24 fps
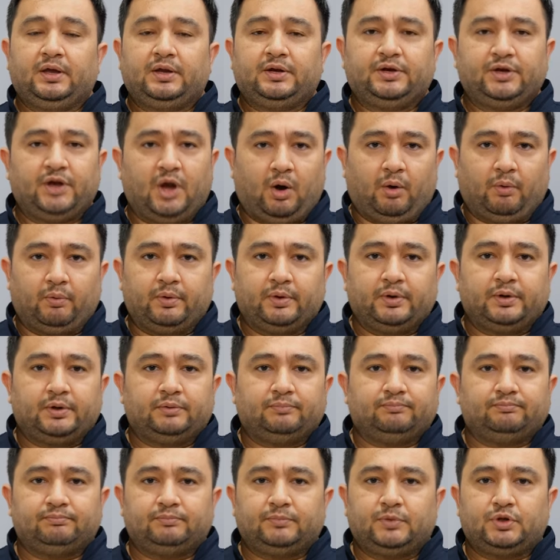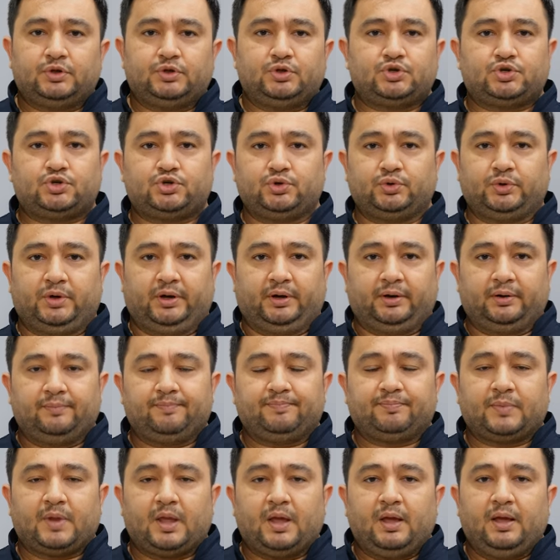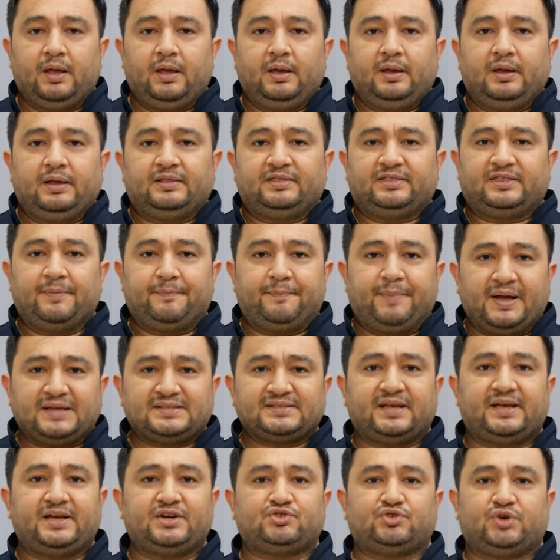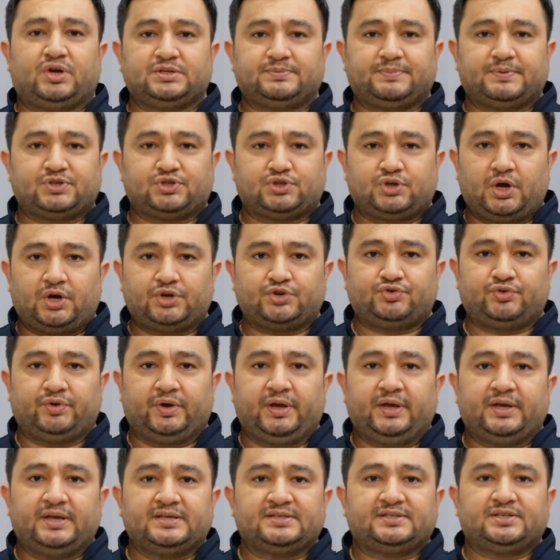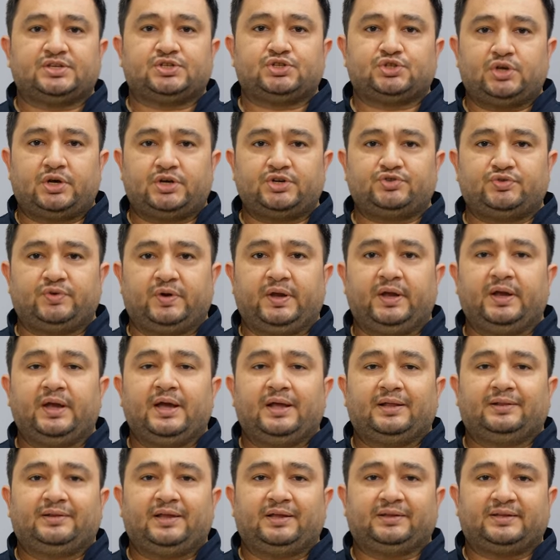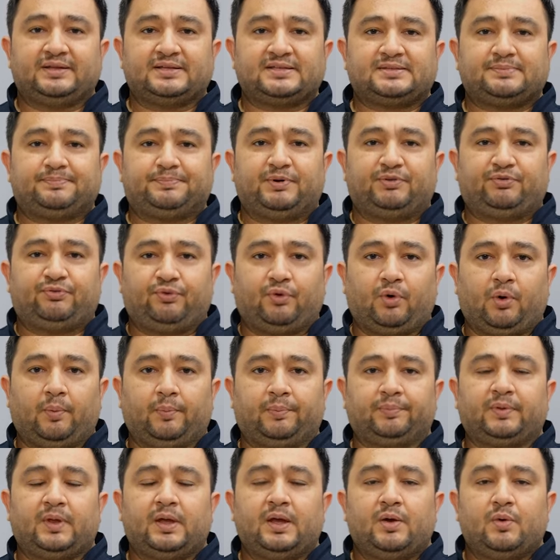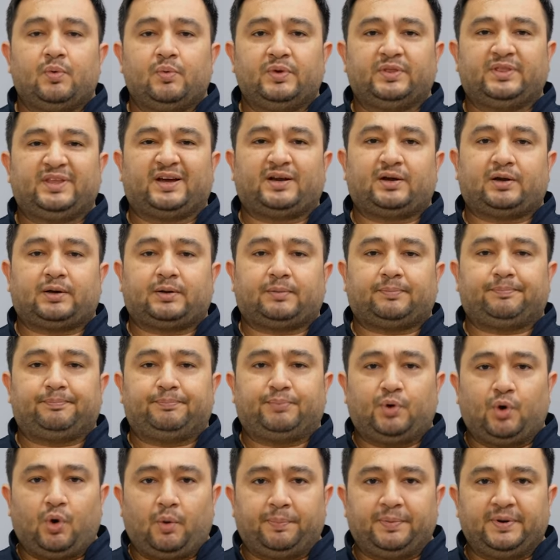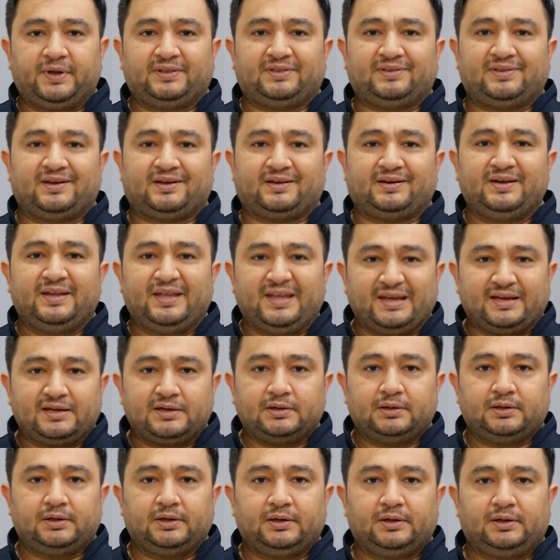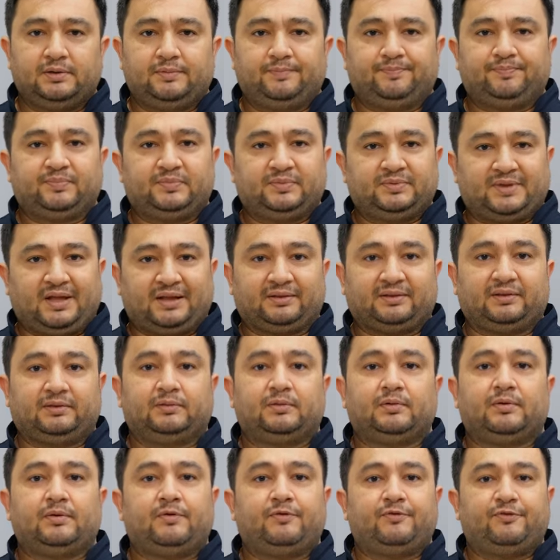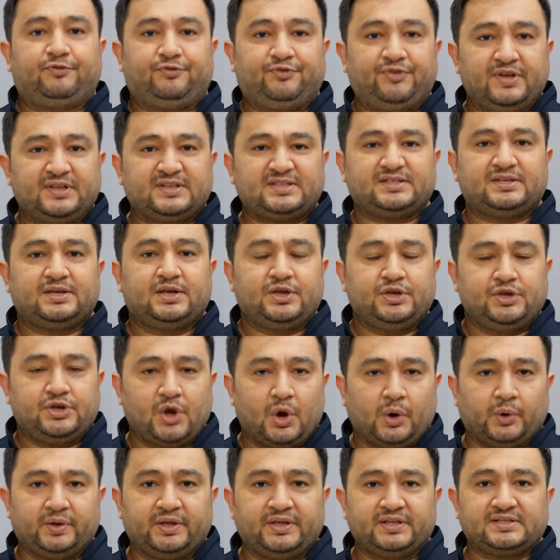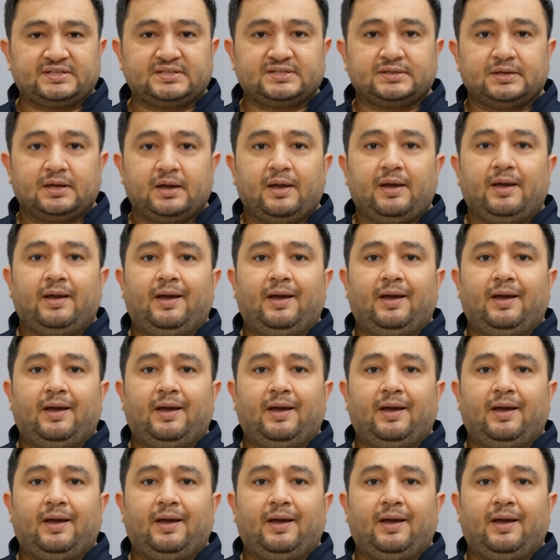No, you shouldn't. The best hair transplant surgery is the surgery that is performed with the appropriate technique that fits your needs